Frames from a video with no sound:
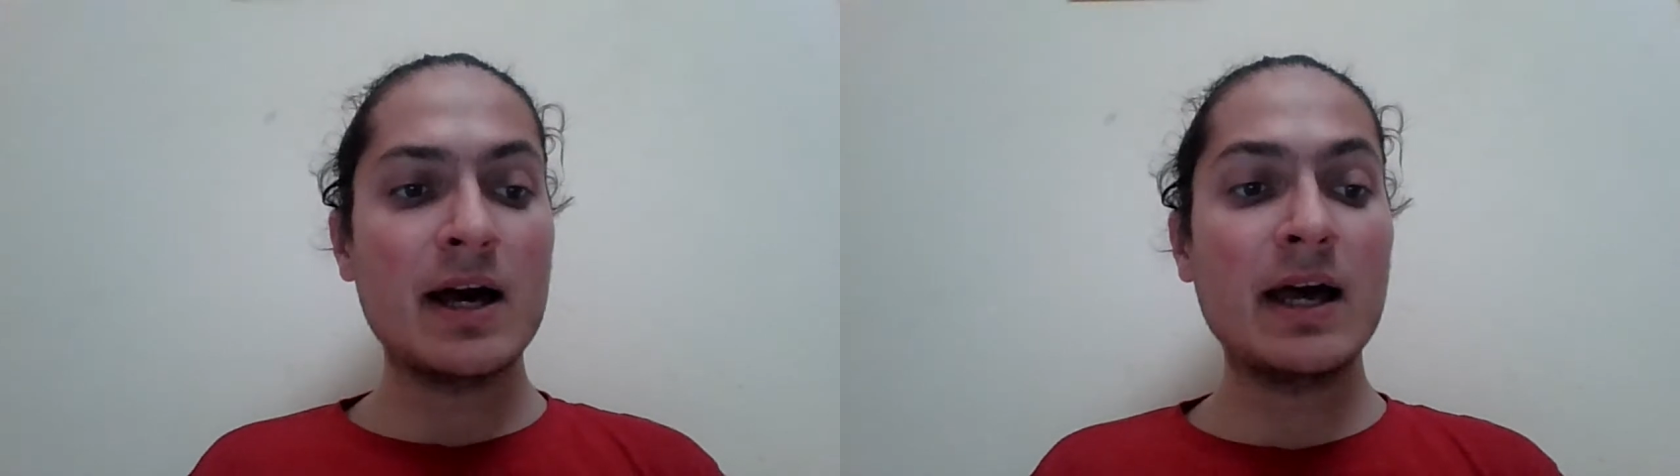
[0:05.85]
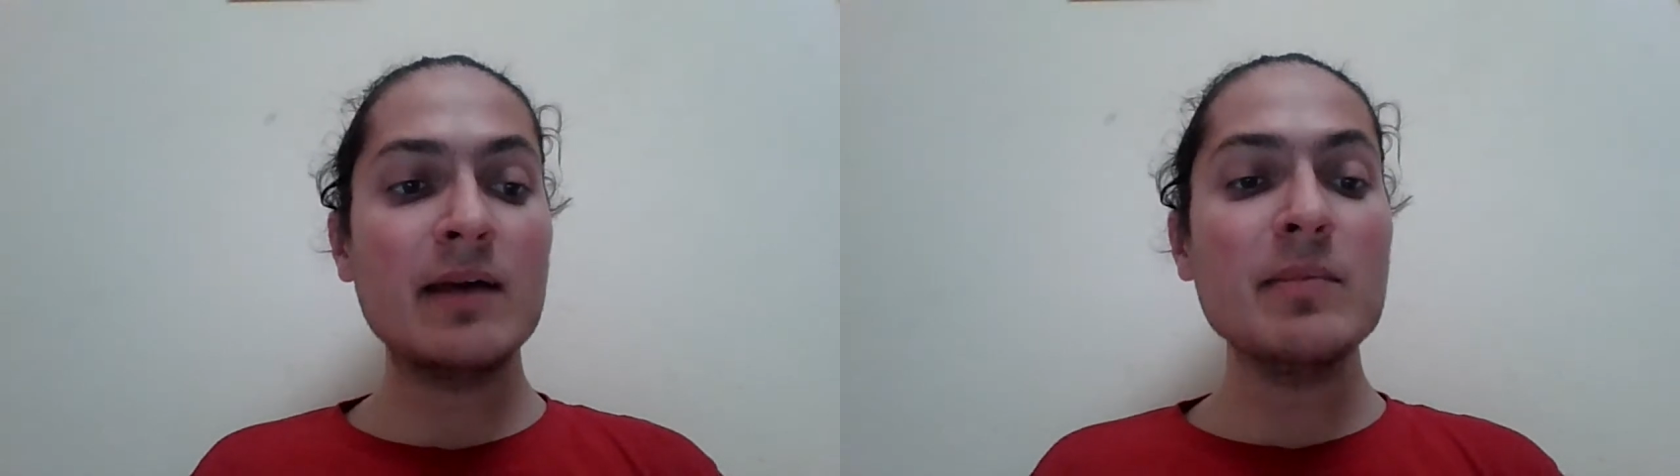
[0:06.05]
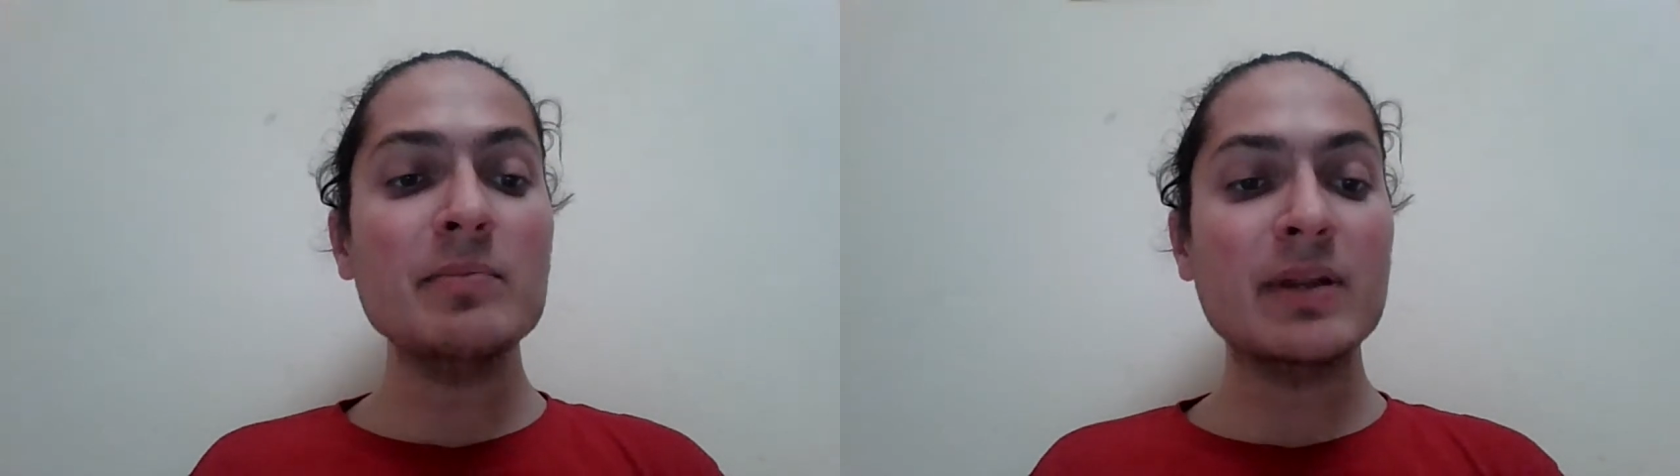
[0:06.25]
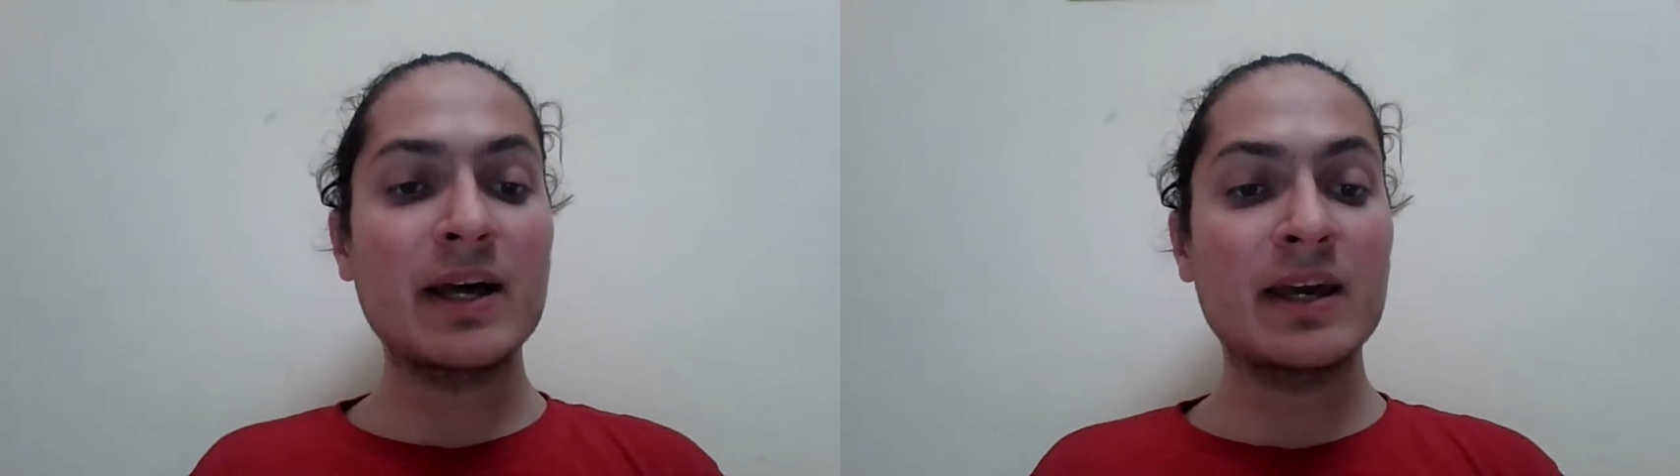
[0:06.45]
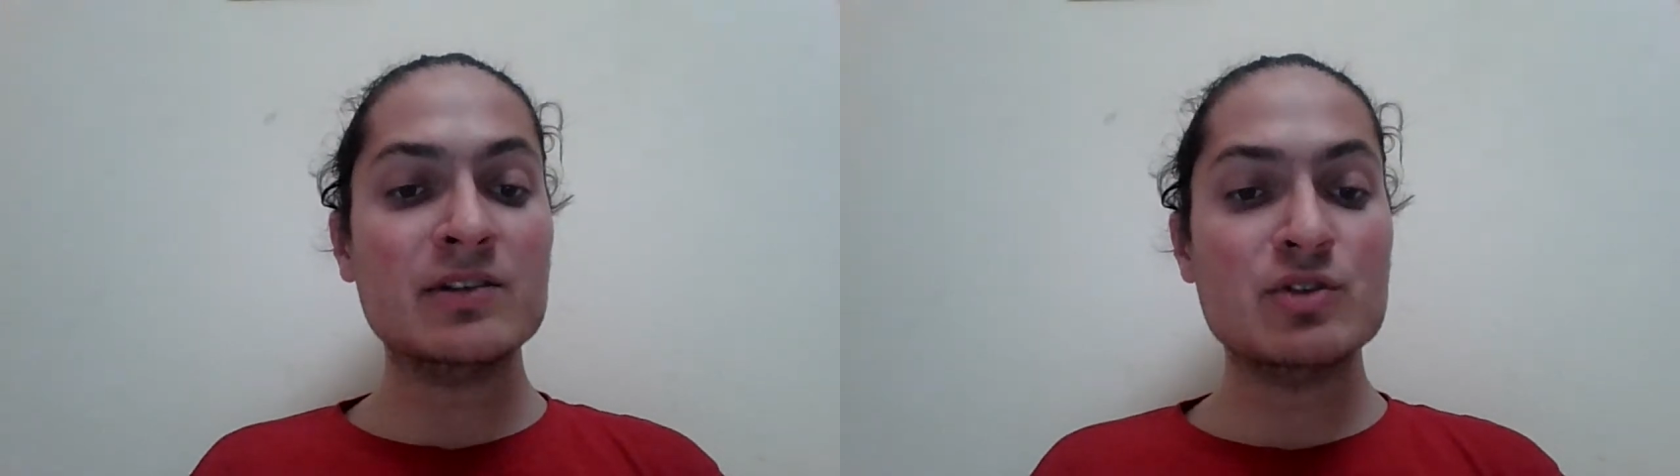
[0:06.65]
I'm
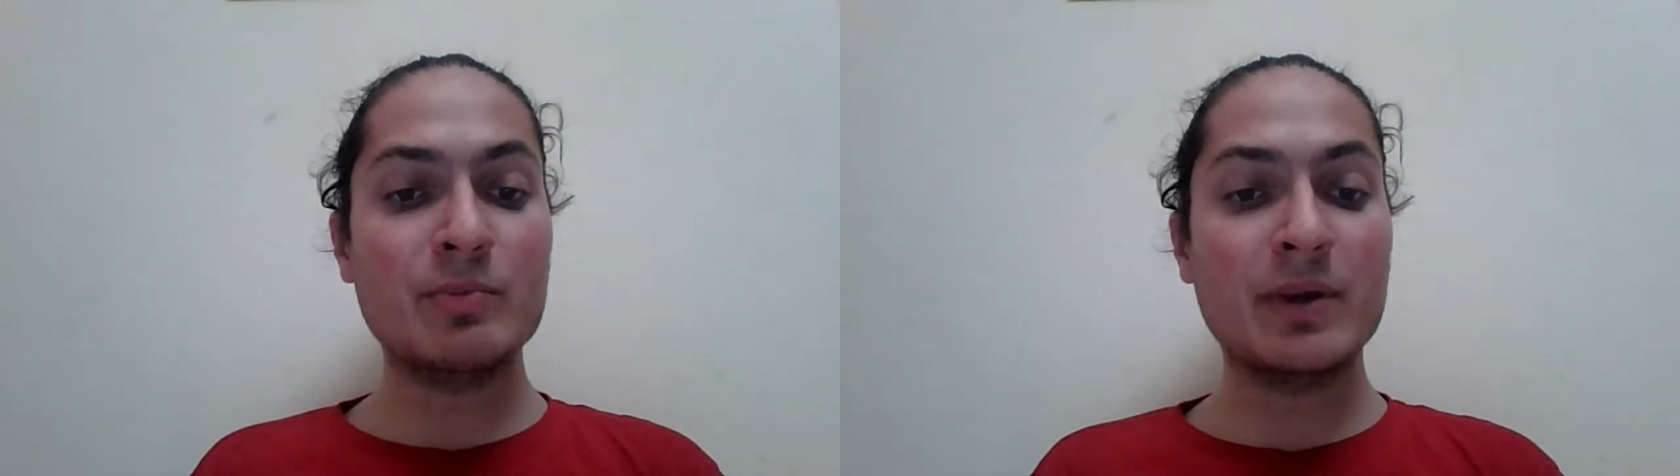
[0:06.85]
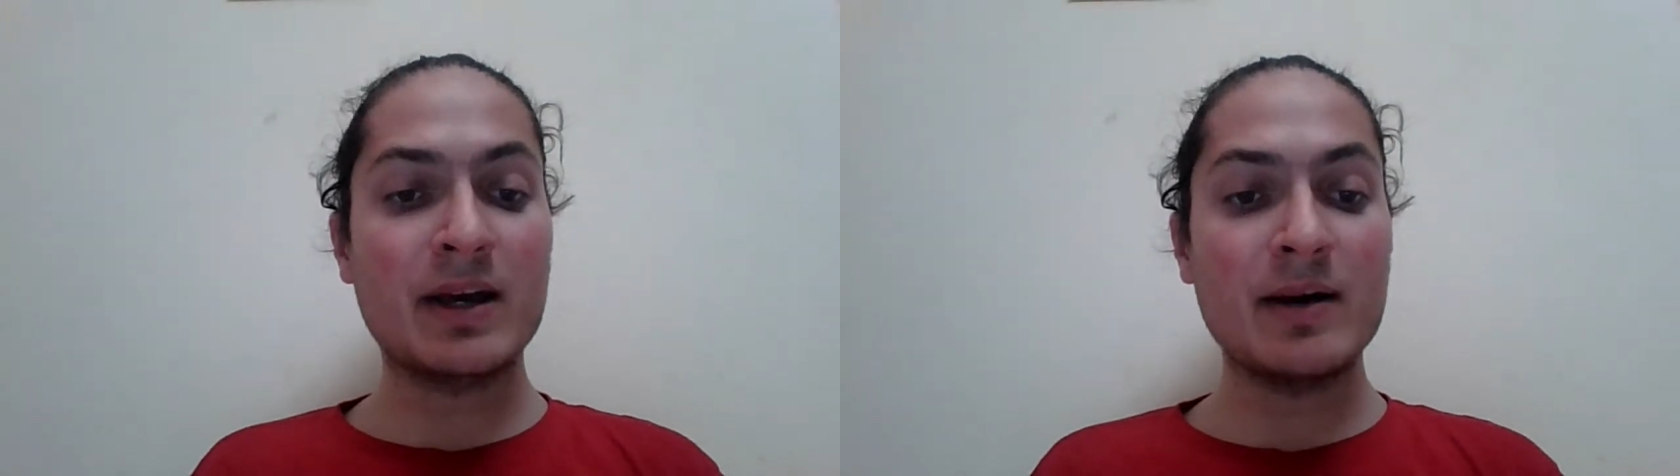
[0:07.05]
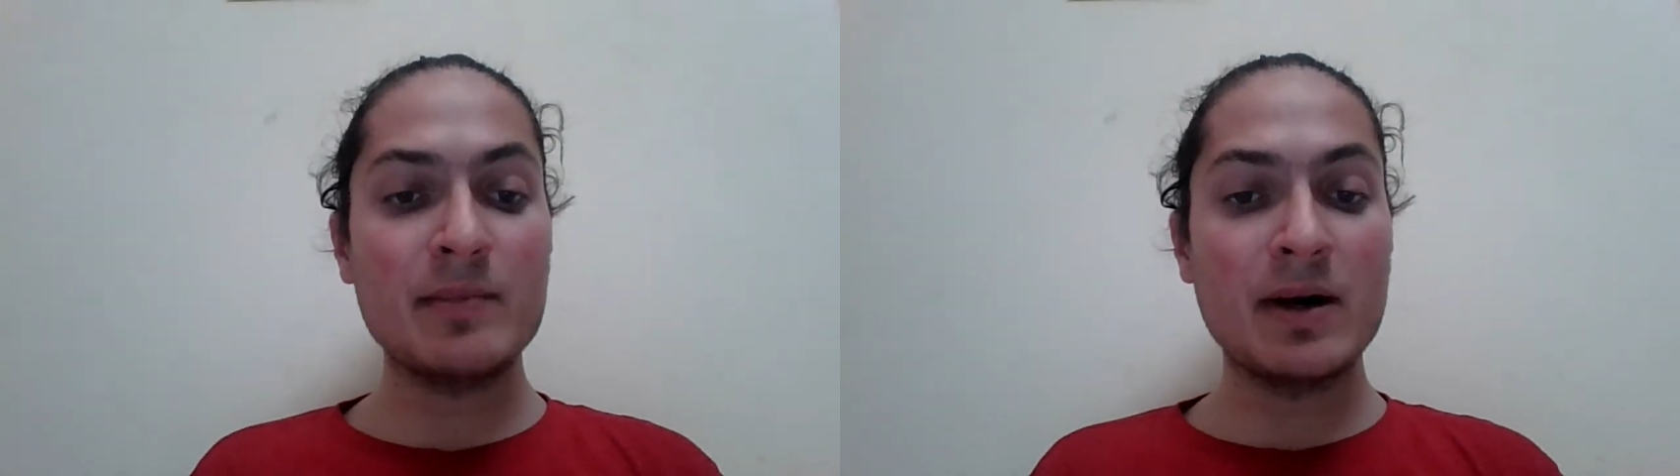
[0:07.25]
applying to become